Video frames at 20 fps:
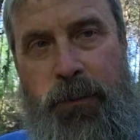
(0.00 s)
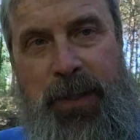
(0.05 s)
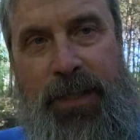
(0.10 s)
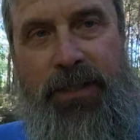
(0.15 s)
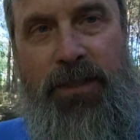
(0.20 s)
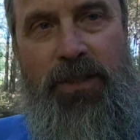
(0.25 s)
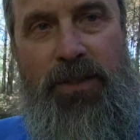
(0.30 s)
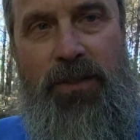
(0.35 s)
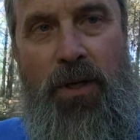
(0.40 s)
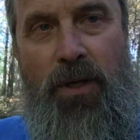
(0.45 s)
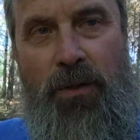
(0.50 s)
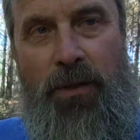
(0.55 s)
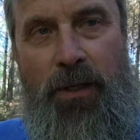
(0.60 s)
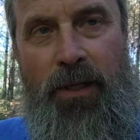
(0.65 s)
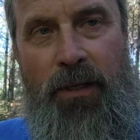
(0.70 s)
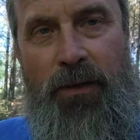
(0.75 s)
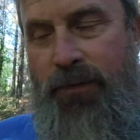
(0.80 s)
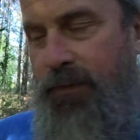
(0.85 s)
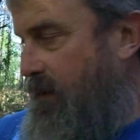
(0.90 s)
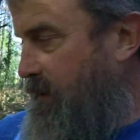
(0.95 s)
pieces long
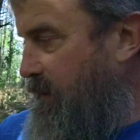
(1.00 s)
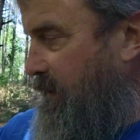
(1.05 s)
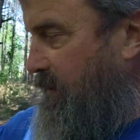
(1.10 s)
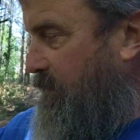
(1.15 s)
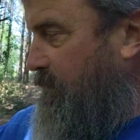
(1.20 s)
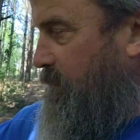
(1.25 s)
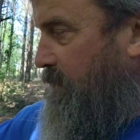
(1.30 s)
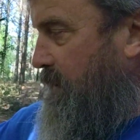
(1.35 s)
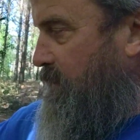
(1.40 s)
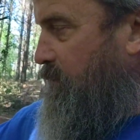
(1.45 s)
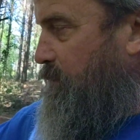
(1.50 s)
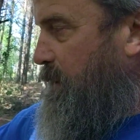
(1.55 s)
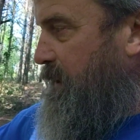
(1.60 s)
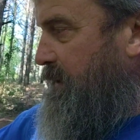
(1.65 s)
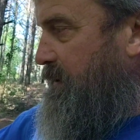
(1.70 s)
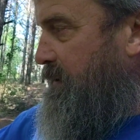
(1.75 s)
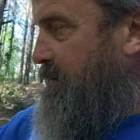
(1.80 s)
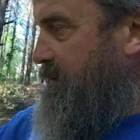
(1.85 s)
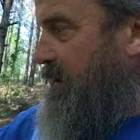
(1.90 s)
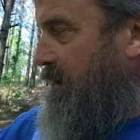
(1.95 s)
enough. These
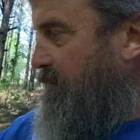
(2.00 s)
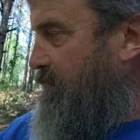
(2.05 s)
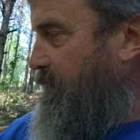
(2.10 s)
pieces that I